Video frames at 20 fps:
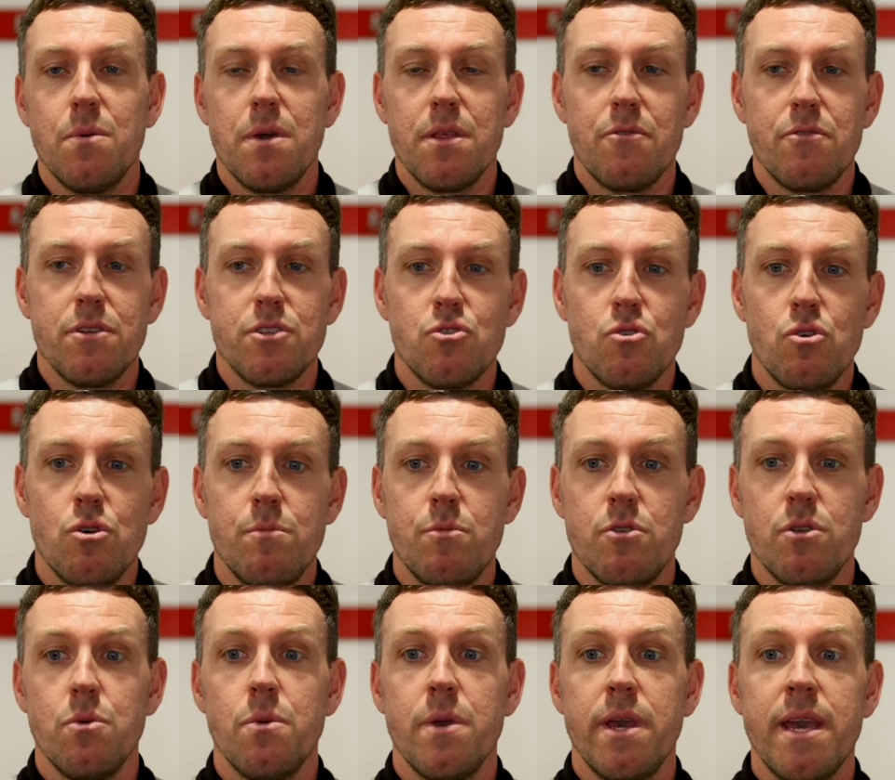whether it's home
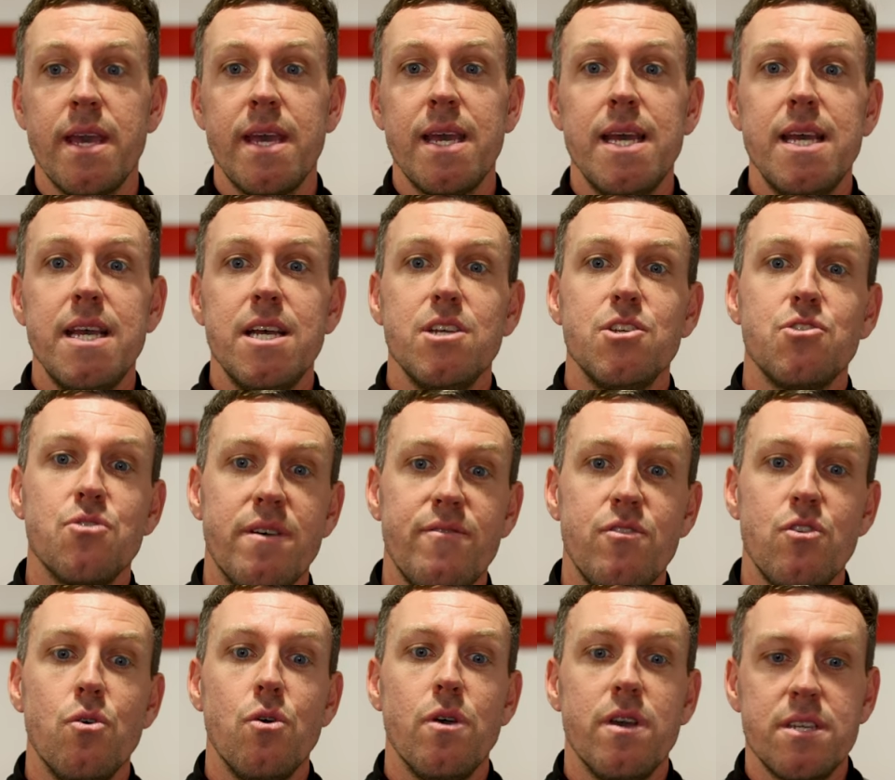or away. So
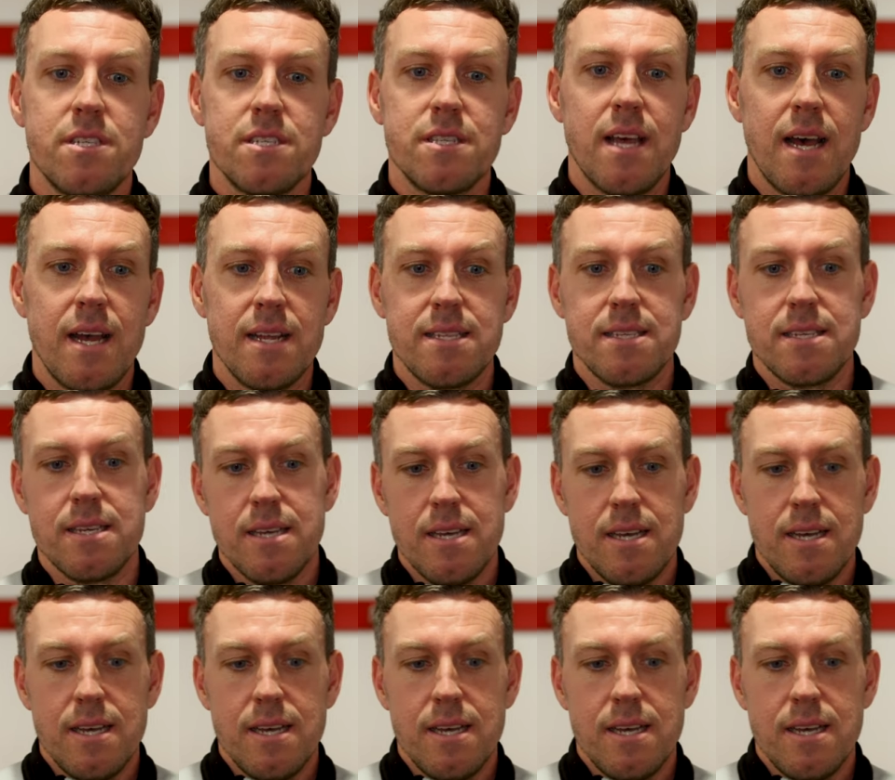I've noticed that